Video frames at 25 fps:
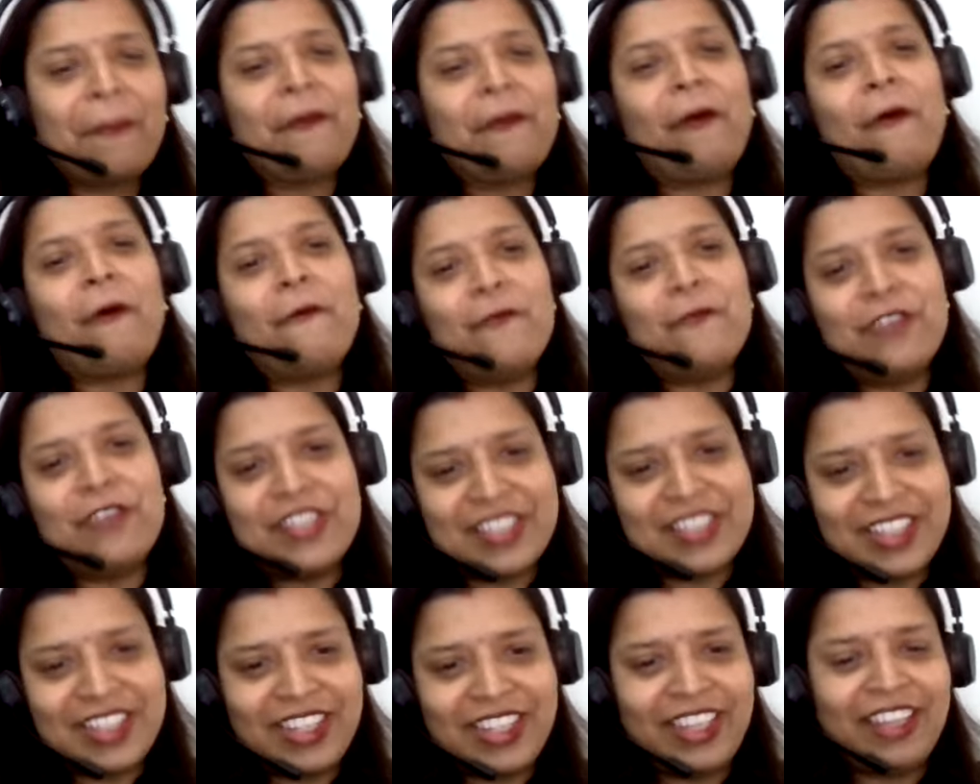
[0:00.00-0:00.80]

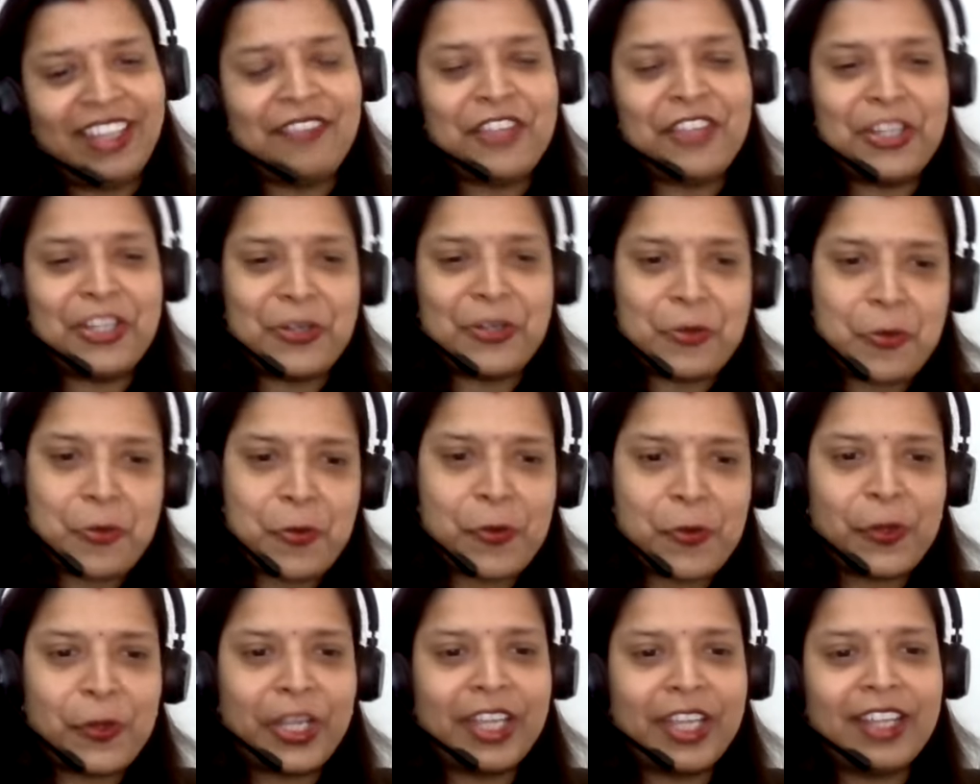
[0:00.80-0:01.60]
Obviously, we
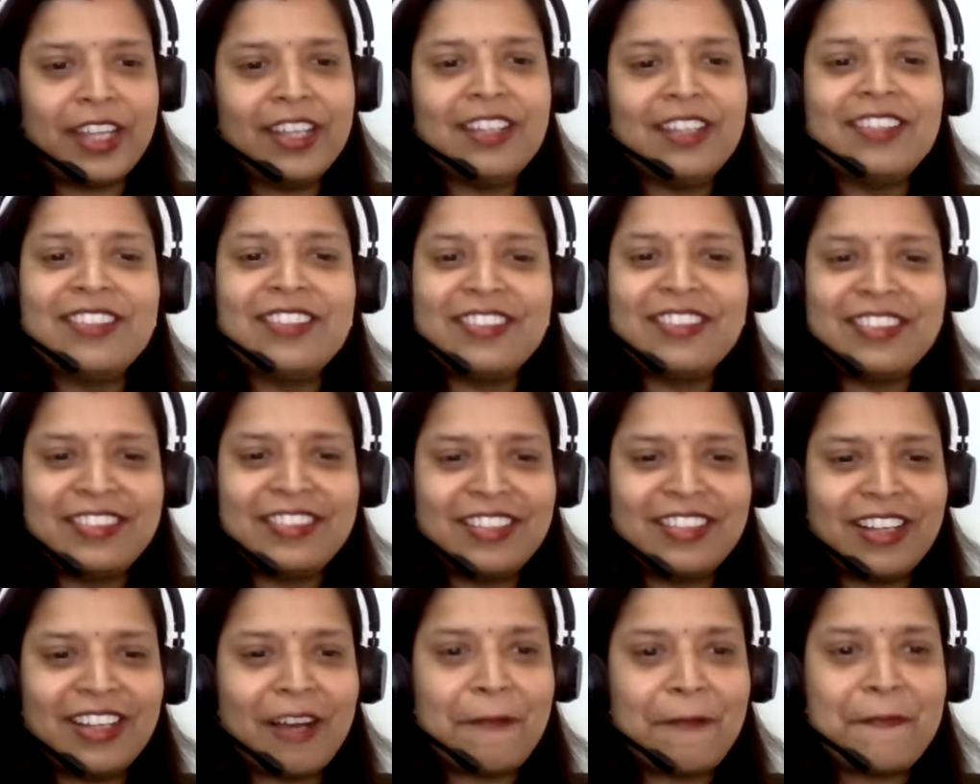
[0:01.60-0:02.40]
know it.
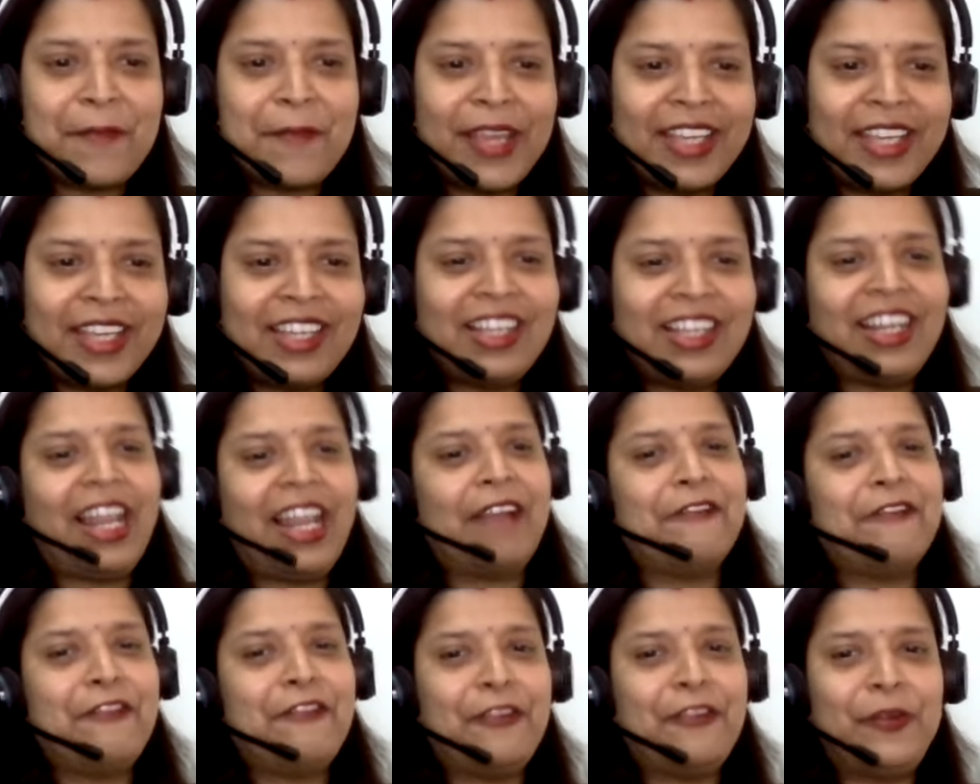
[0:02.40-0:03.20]
A big
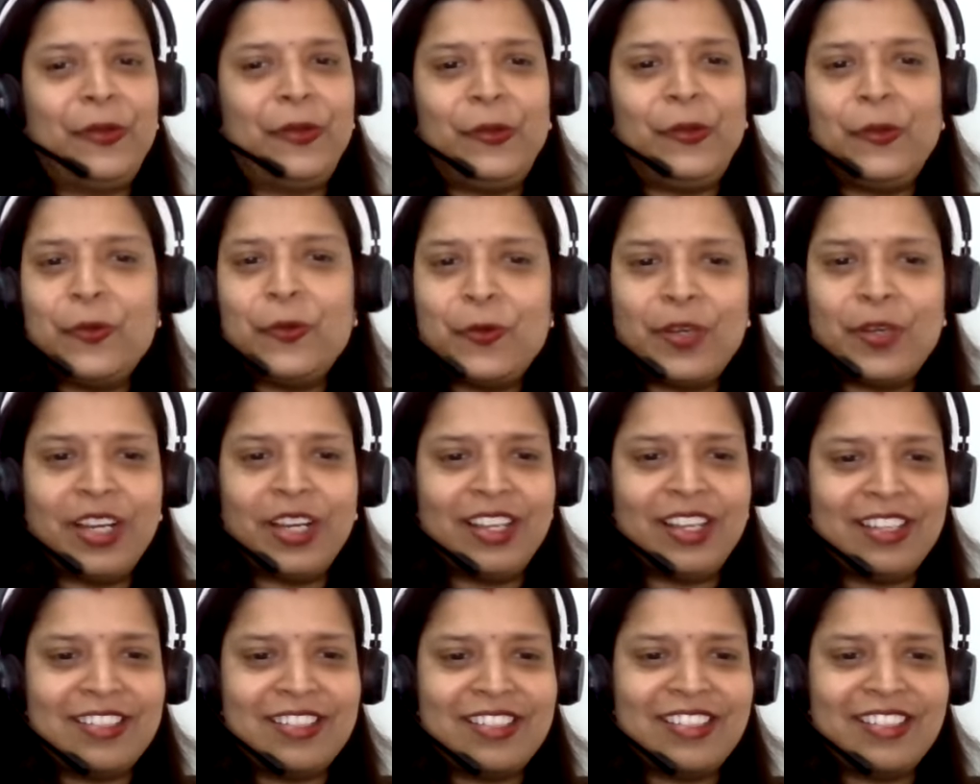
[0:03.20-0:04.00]
clap for you
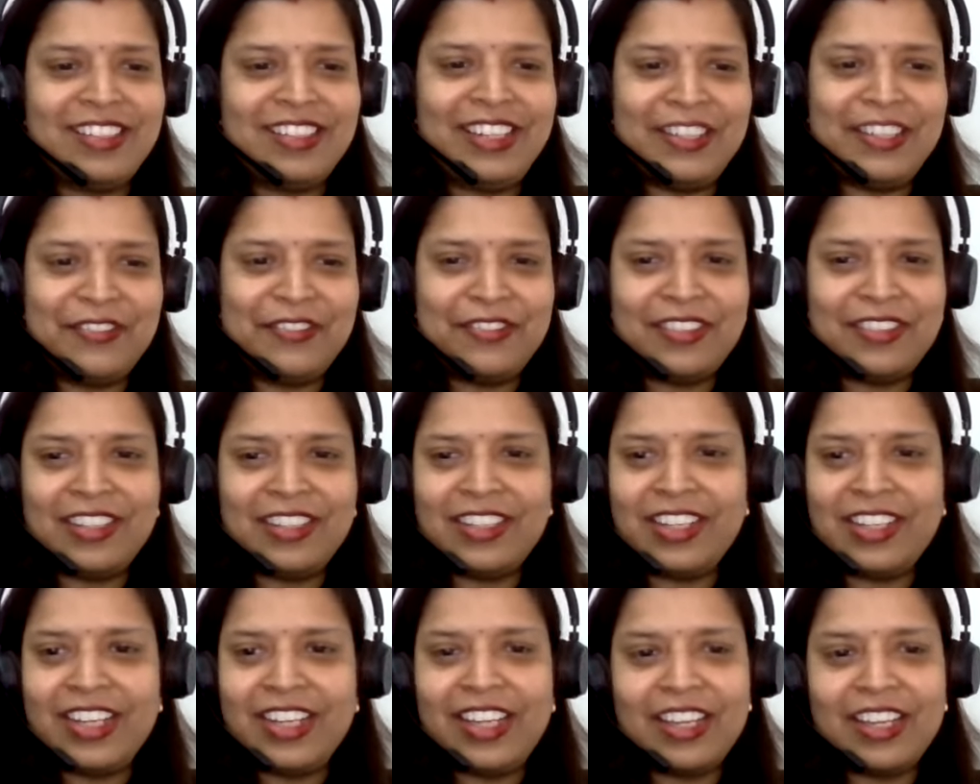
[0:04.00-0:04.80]
guys. Then
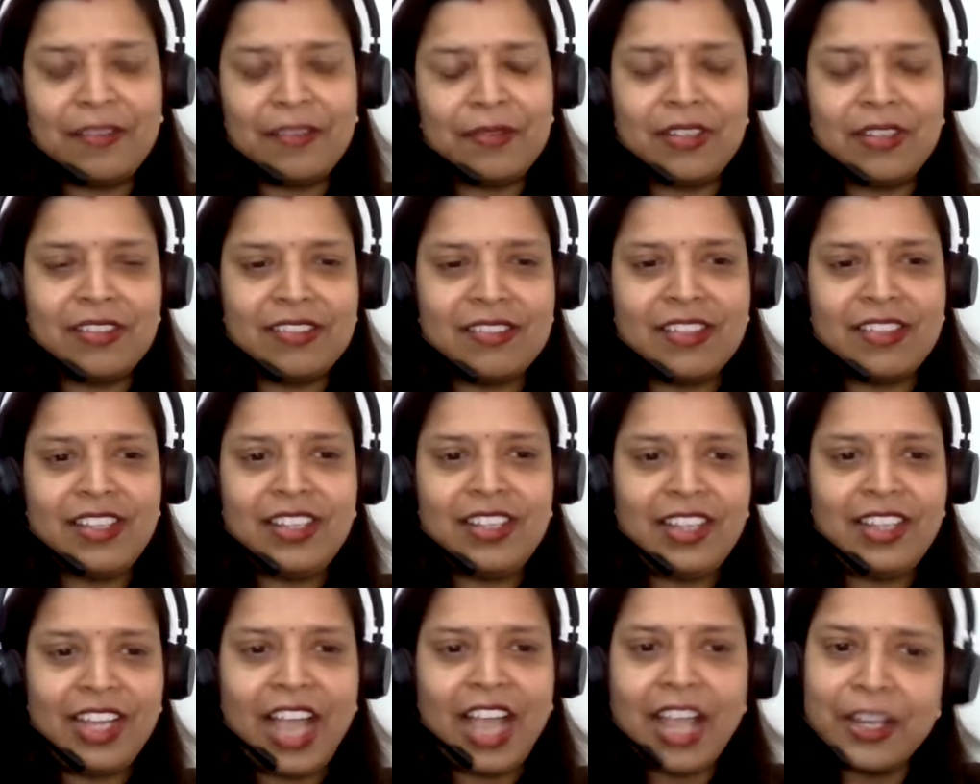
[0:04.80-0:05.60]
definitely,
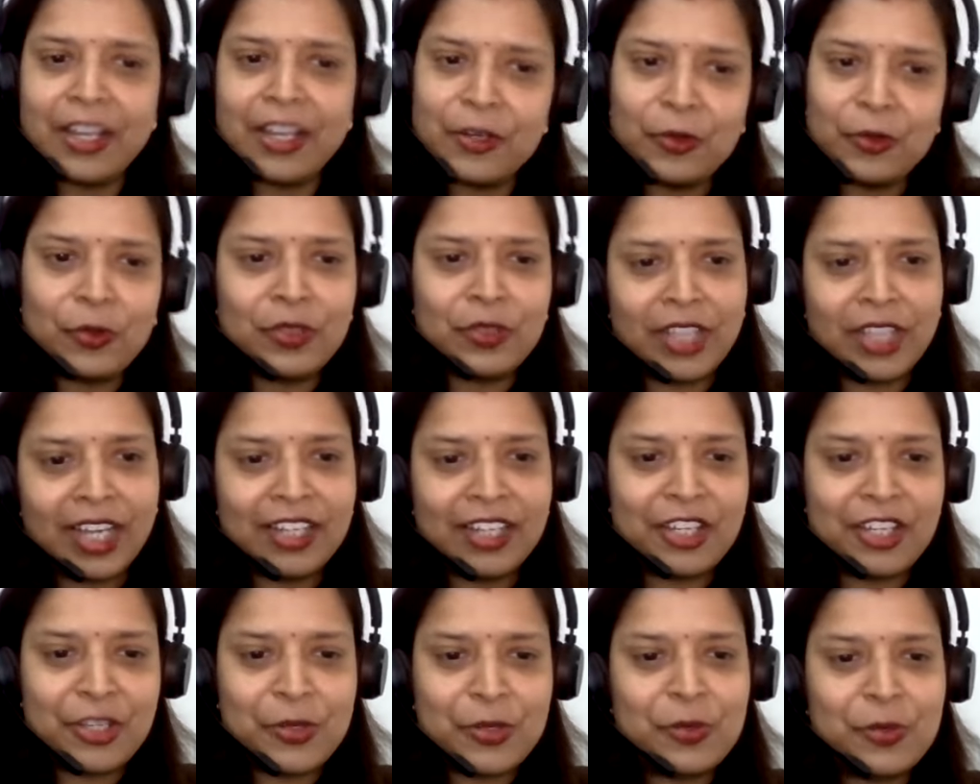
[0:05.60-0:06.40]
I know
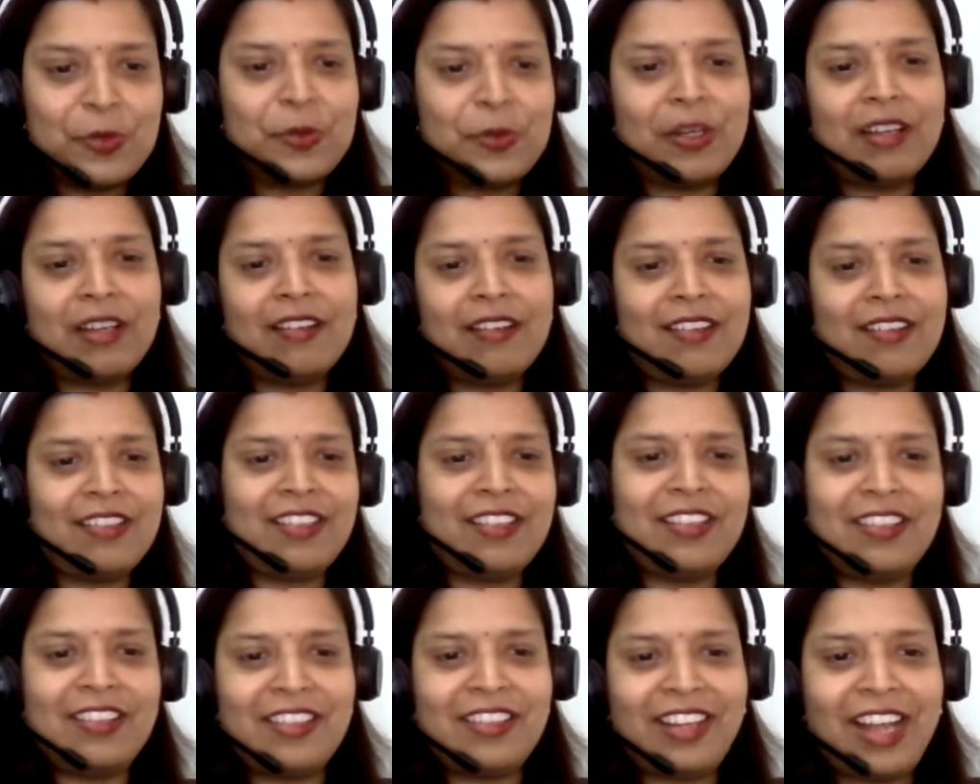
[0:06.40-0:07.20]
that you are
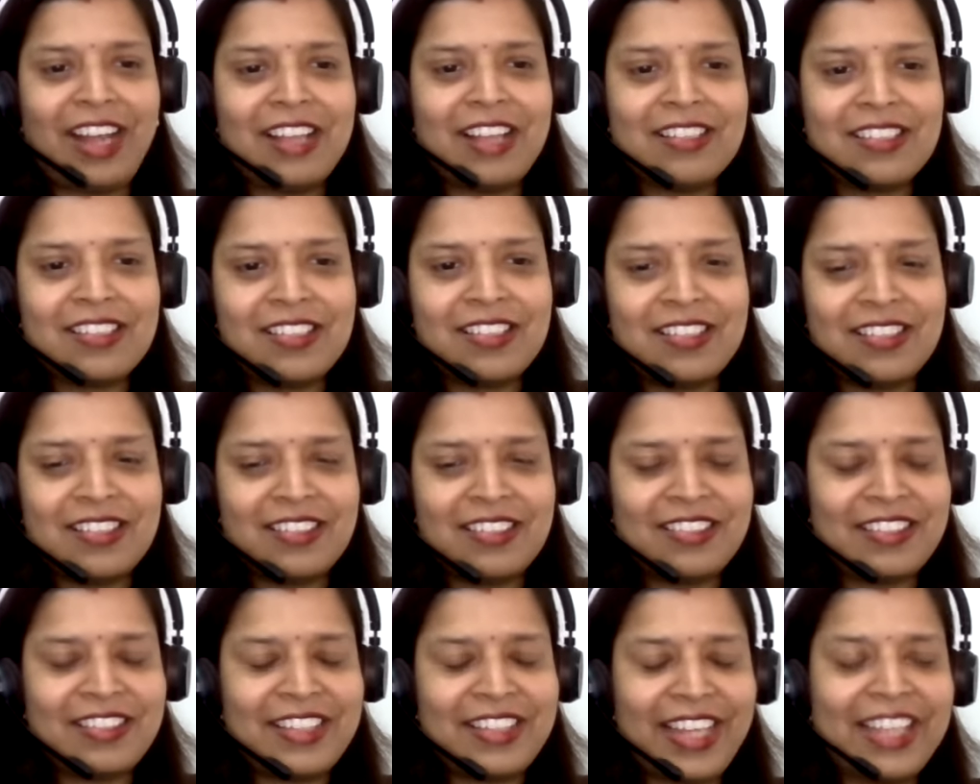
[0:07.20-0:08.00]
the
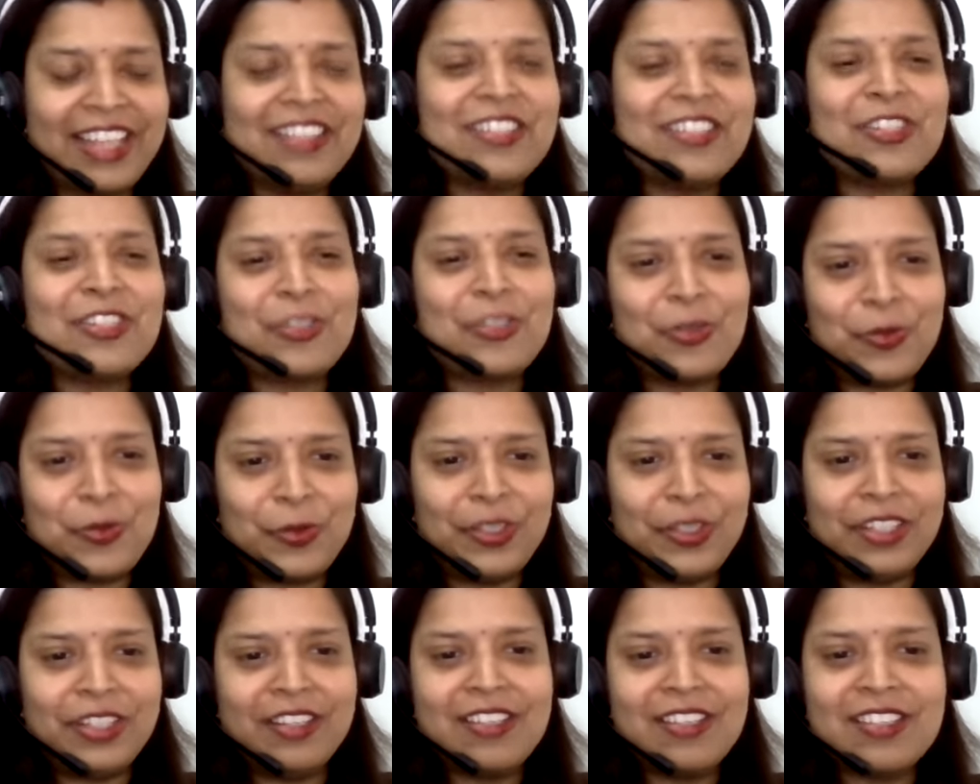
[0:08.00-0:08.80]
class 10th
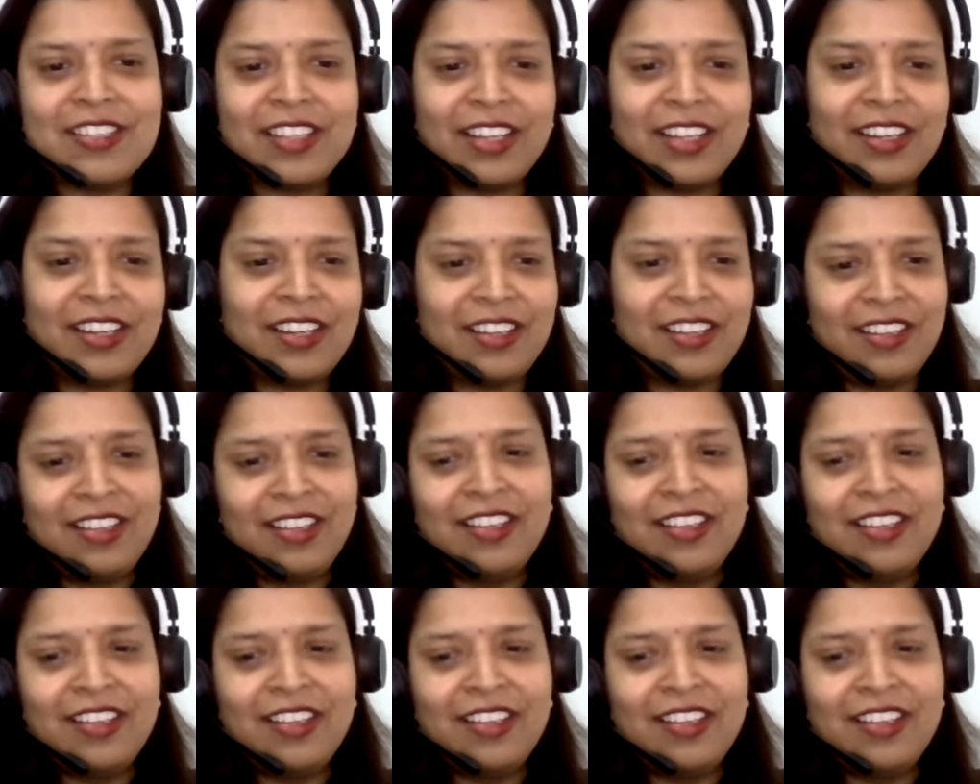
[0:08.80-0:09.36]
students and